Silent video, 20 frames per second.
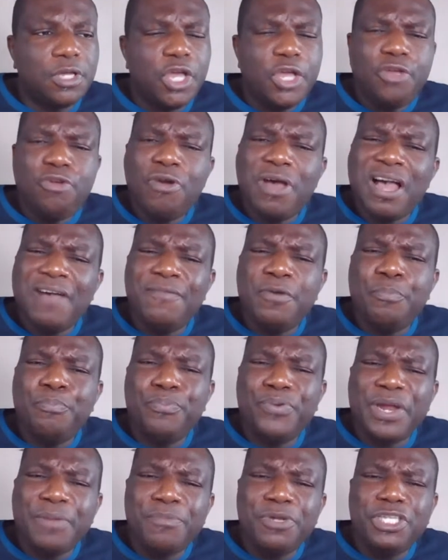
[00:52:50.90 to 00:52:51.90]
you have a
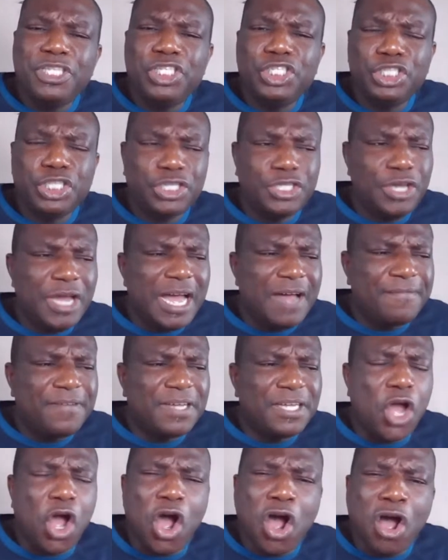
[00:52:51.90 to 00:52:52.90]
premonition, you have
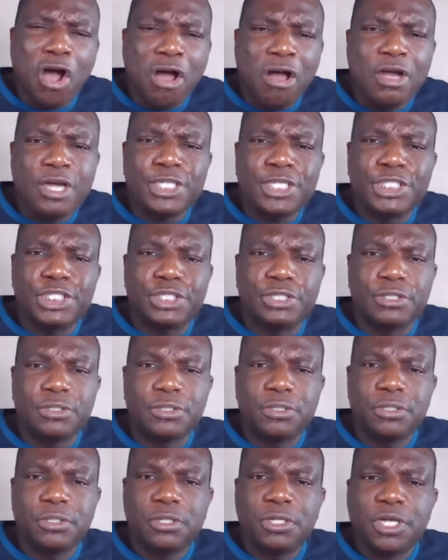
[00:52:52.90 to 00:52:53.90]
an urge,
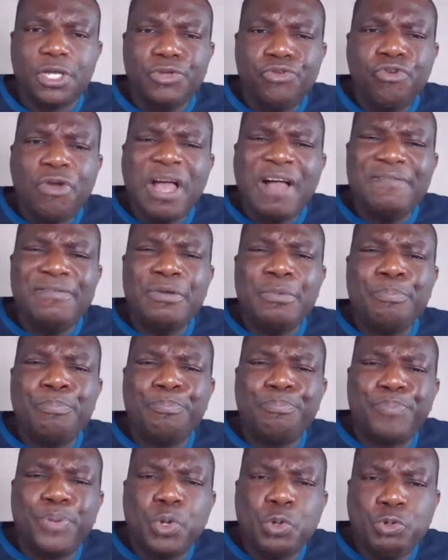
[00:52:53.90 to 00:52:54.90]
you have a
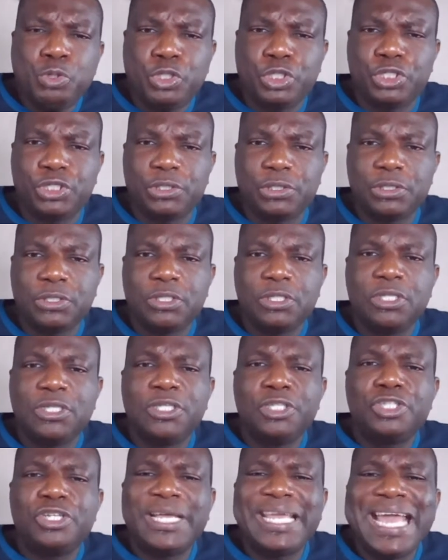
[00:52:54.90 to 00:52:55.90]
push
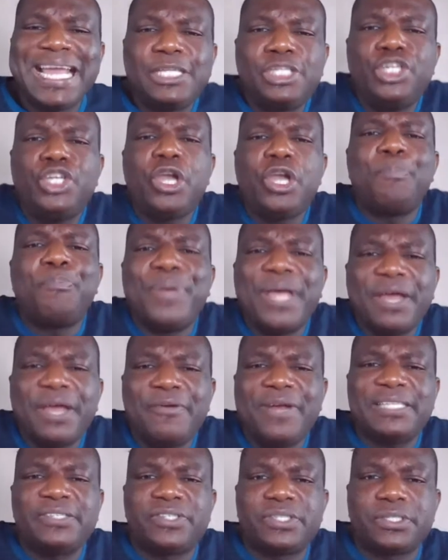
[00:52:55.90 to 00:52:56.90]
to get your
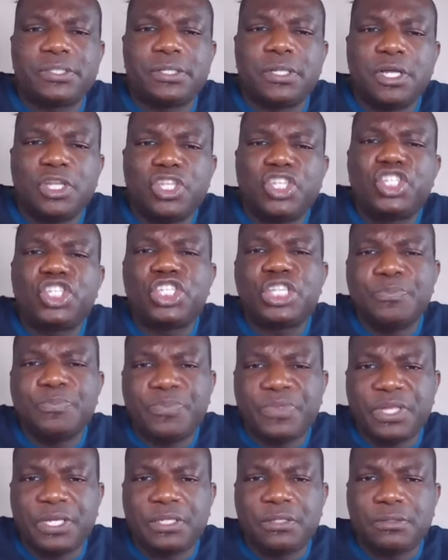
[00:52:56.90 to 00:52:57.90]
parents
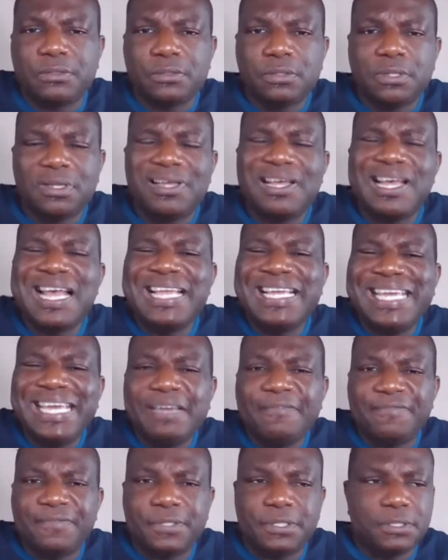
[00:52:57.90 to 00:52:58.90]
something a
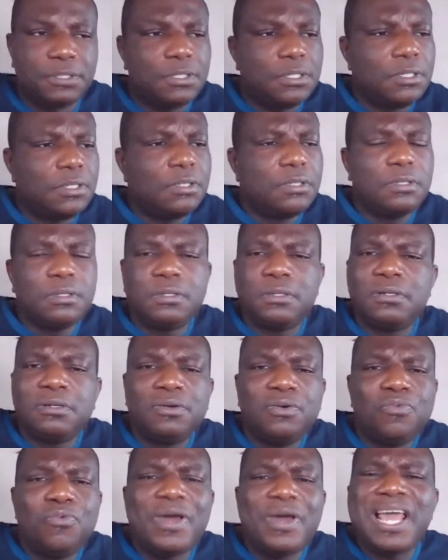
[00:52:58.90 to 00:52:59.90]
gift,
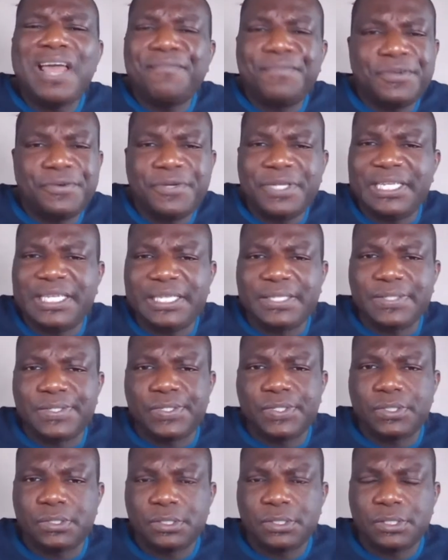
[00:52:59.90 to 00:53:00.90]
whatever it is.